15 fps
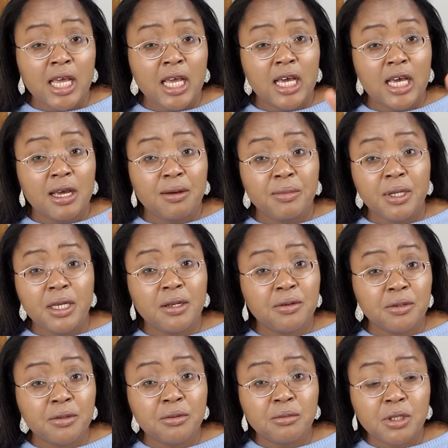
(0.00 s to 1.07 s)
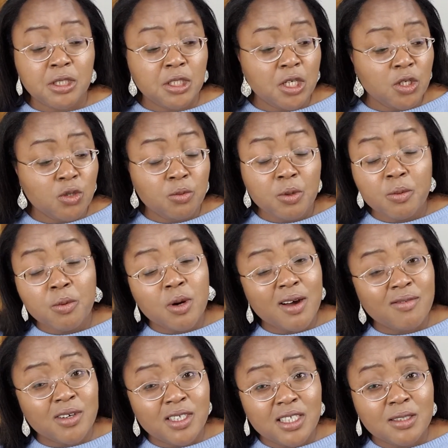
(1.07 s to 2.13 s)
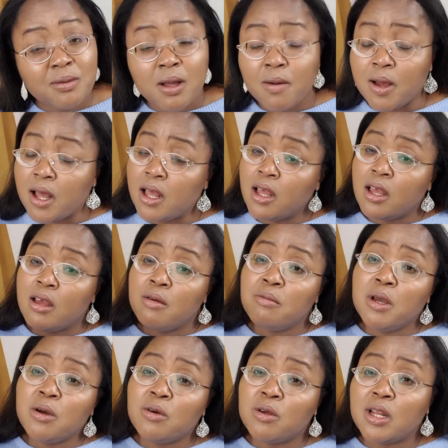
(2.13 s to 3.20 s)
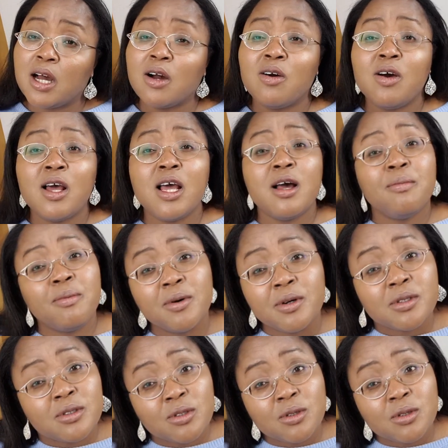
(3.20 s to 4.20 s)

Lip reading: and be it Odumeje, you people have all this power, make una come help us.